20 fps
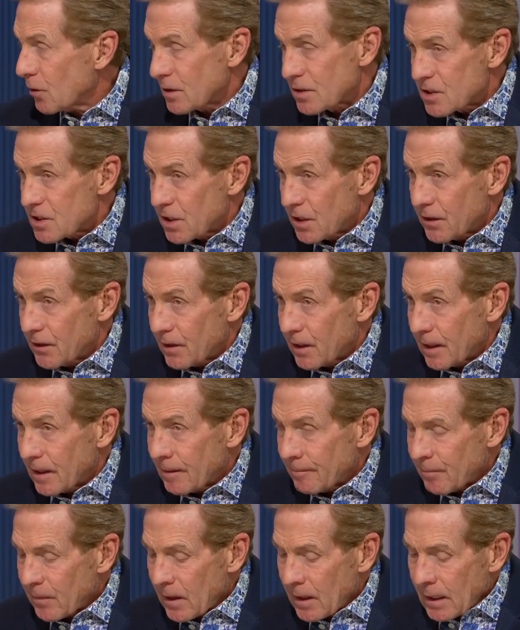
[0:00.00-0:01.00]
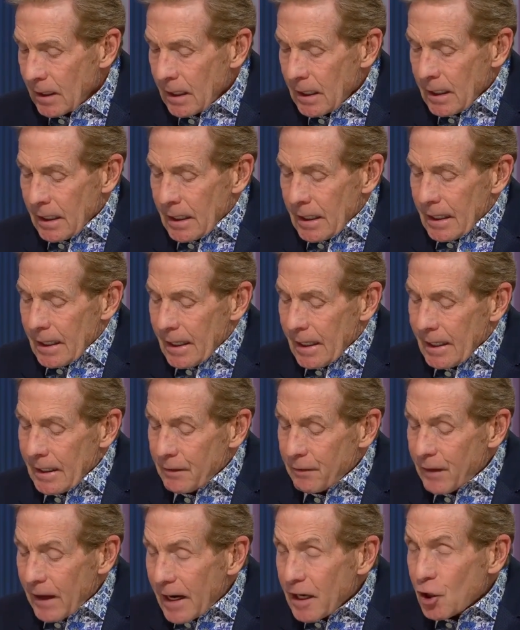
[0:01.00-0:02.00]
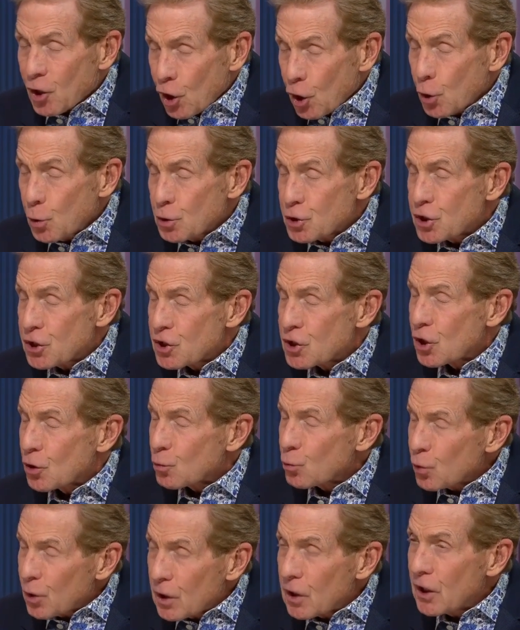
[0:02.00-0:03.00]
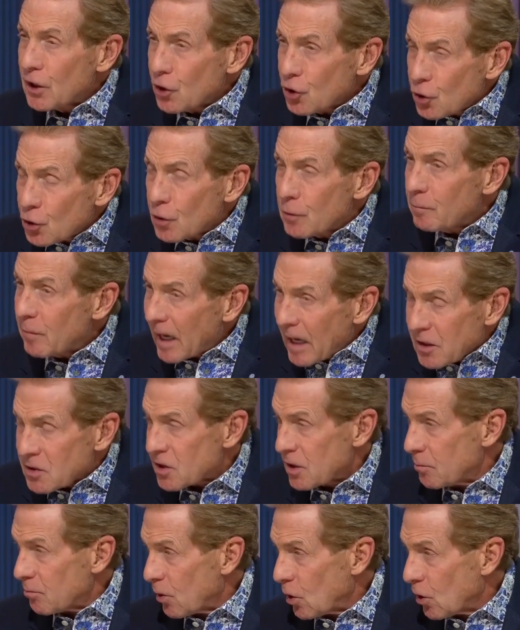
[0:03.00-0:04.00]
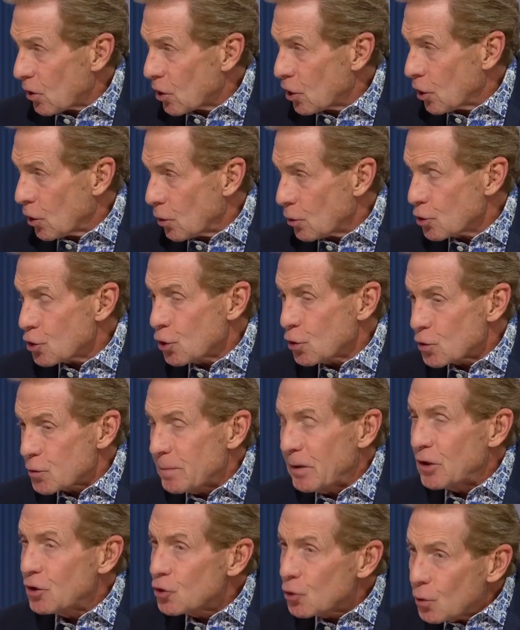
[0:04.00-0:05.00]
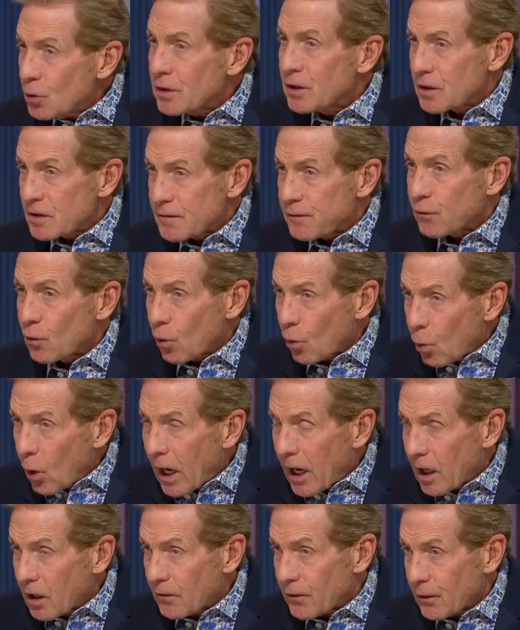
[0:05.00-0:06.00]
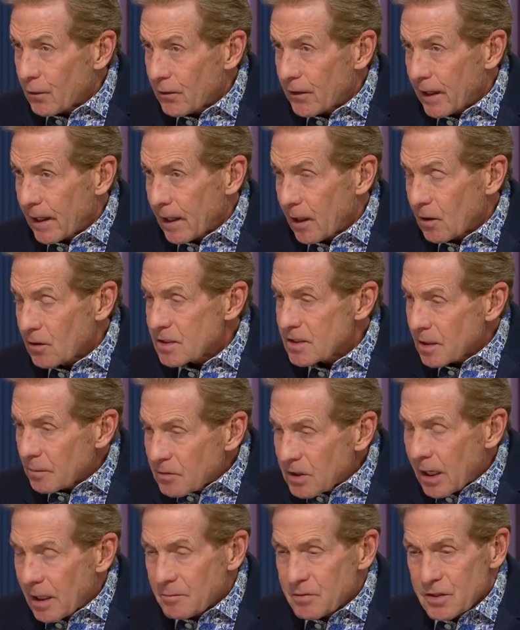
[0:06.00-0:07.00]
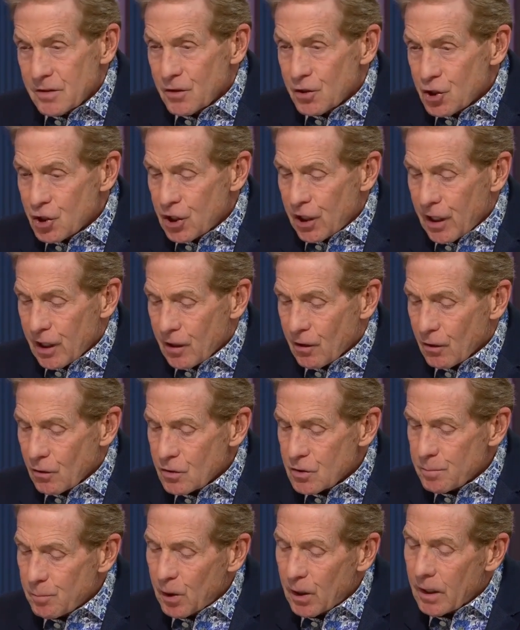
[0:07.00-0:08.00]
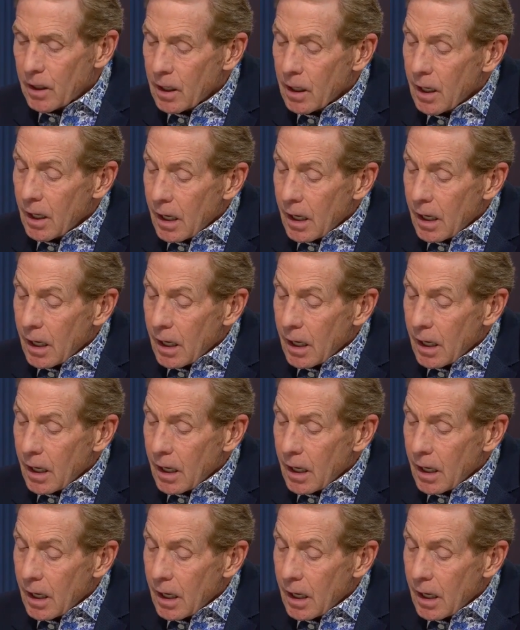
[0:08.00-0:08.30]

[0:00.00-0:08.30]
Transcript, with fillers: on Sunday. Mm-hmm. And that coach is a really good basketball coach who's been doing this for a while there now, sometimes in the shadows. But